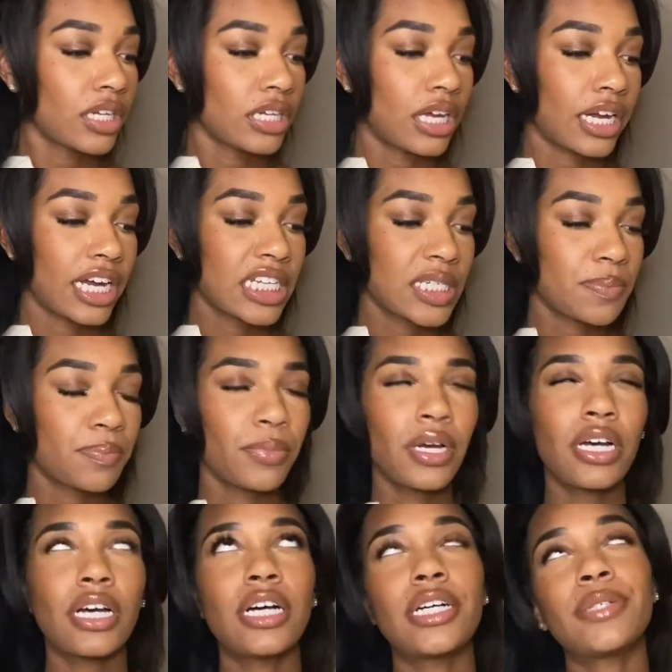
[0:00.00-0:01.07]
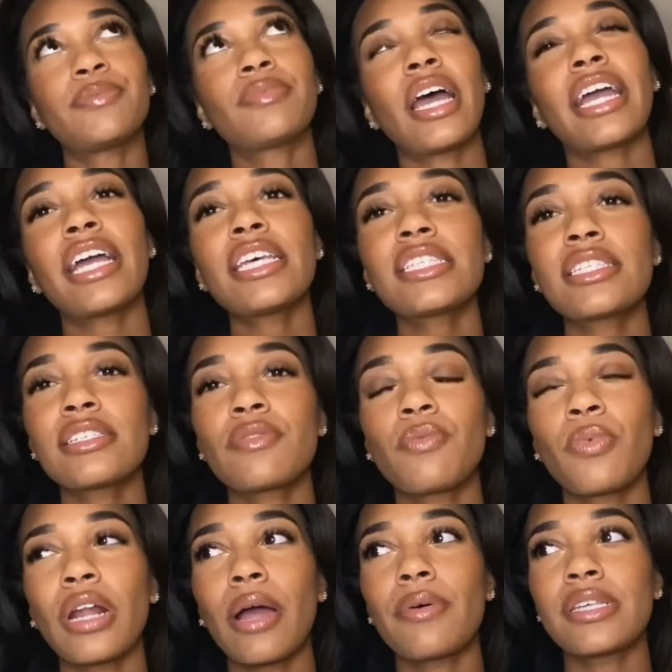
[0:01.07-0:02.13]
I guess
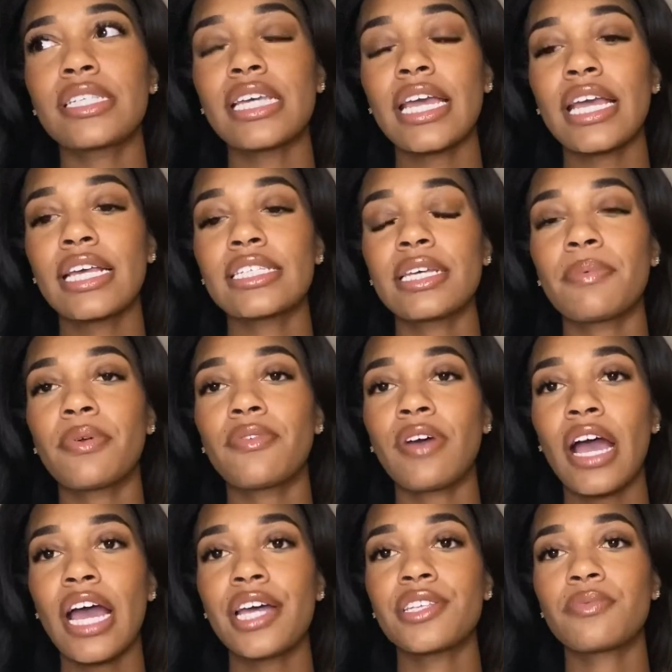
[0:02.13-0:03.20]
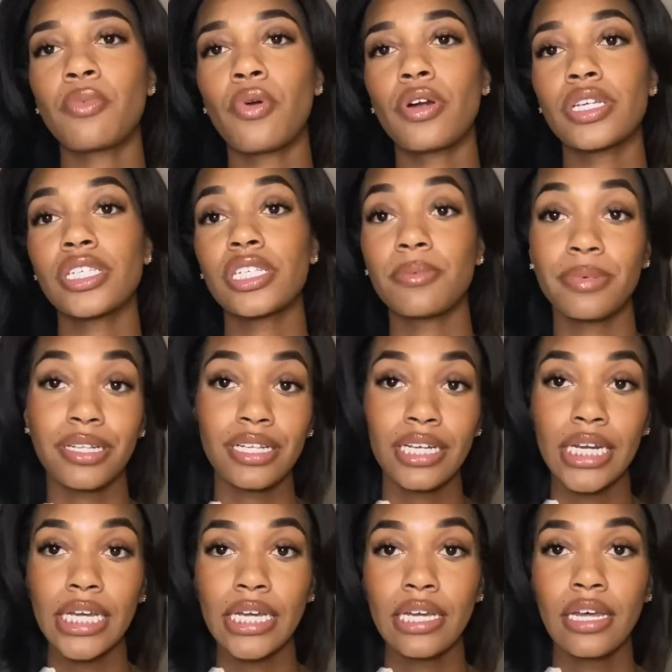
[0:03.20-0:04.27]
what I would say is it provides more
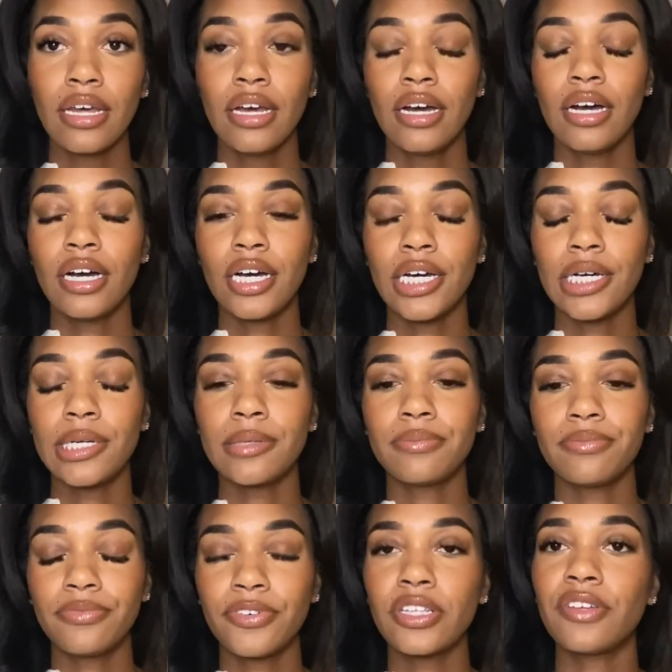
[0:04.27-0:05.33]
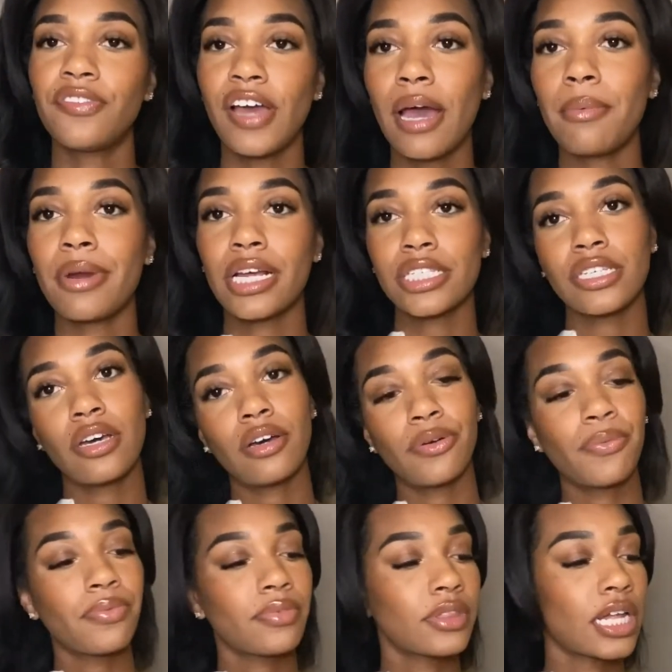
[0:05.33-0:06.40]
stability for the fabric.
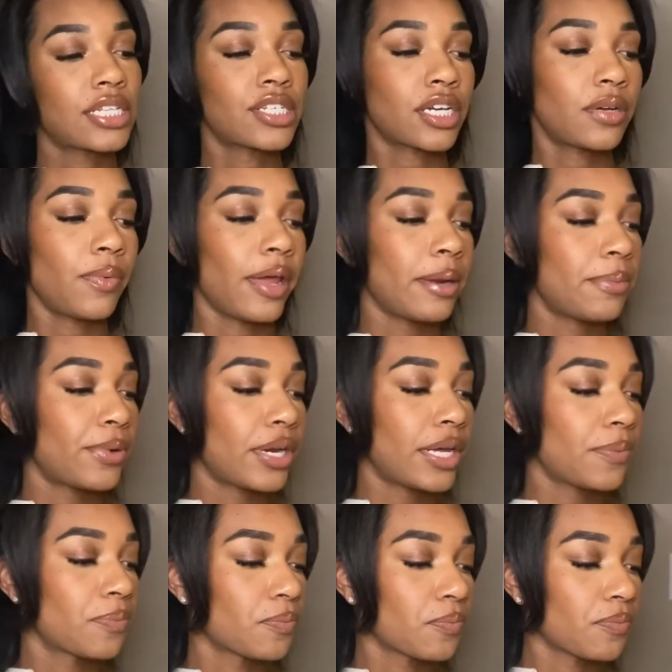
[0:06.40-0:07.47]
So that's a good way to put it.